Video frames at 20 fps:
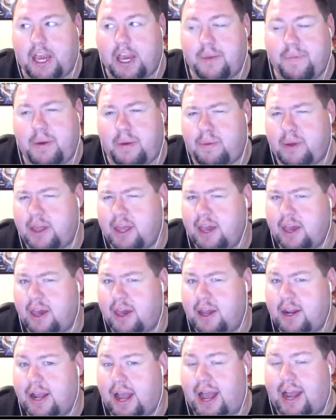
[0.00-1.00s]
really
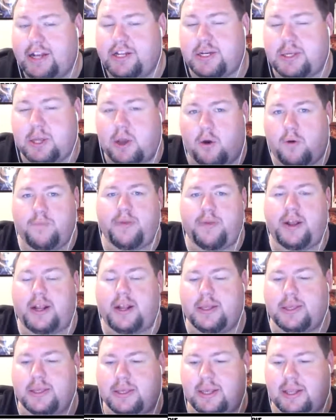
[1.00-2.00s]
good. I just hope that
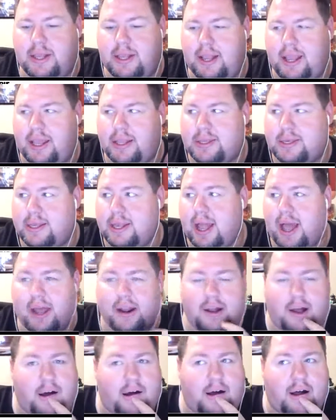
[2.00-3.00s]
it's not
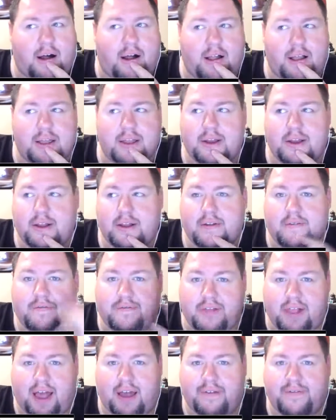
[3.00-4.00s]
all
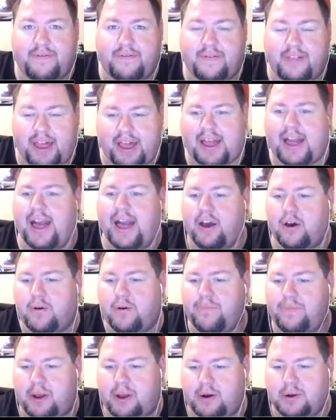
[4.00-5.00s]
fluff. Like I
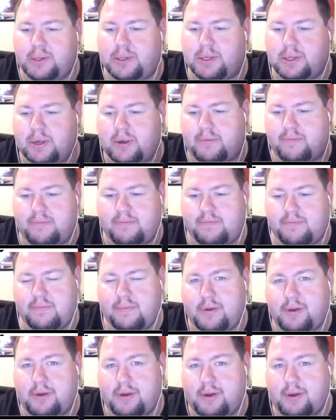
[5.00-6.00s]
hope there's some
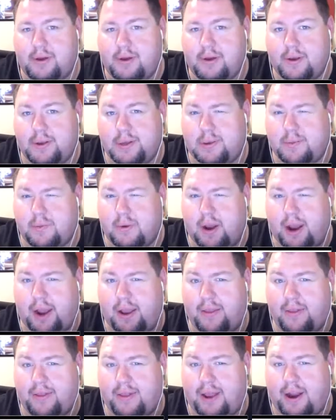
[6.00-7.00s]

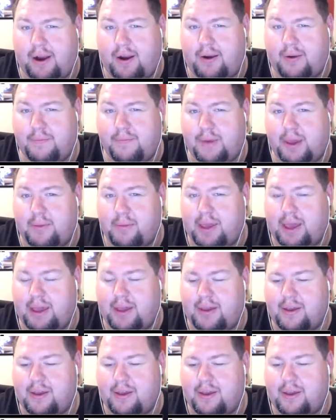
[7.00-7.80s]
grit there, maybe.